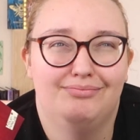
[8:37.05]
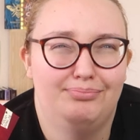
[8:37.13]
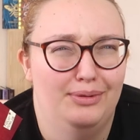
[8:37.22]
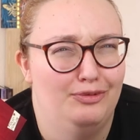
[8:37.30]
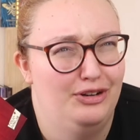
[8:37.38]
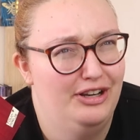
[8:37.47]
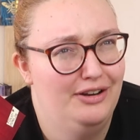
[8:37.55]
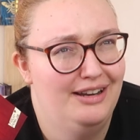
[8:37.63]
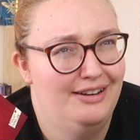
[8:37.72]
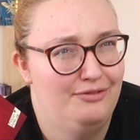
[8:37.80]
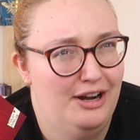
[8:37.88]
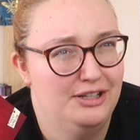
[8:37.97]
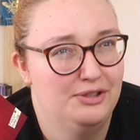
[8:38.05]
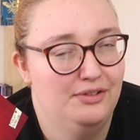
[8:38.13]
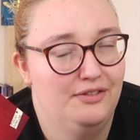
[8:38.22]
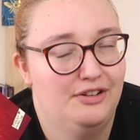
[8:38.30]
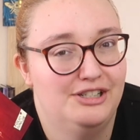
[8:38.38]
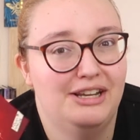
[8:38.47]
but read it in French for
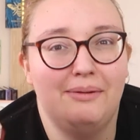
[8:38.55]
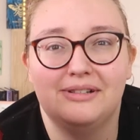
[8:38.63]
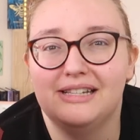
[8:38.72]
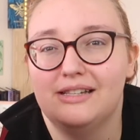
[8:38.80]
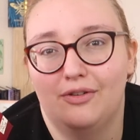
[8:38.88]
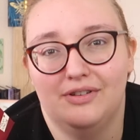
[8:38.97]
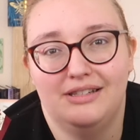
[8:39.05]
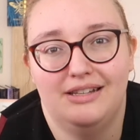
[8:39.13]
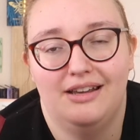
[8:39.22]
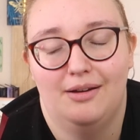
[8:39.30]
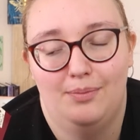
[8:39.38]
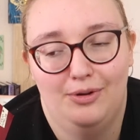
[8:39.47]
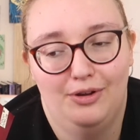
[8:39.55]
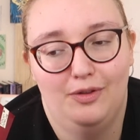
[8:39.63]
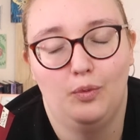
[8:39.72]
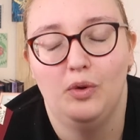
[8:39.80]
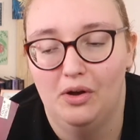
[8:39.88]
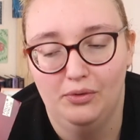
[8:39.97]
the first thing, because it's obviously a book
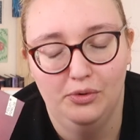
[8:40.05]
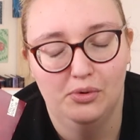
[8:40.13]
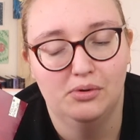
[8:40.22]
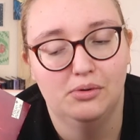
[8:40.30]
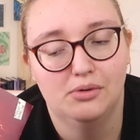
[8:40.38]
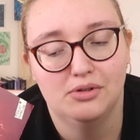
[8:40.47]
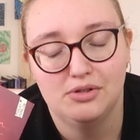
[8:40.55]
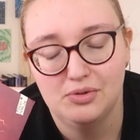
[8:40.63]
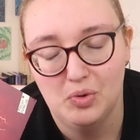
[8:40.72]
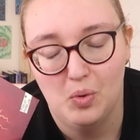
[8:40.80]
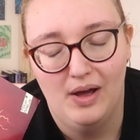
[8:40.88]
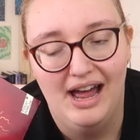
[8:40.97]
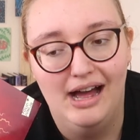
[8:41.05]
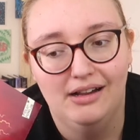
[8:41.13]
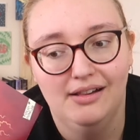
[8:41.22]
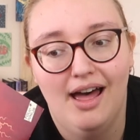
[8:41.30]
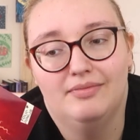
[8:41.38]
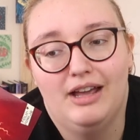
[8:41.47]
that we all know so
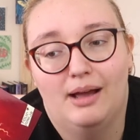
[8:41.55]
well.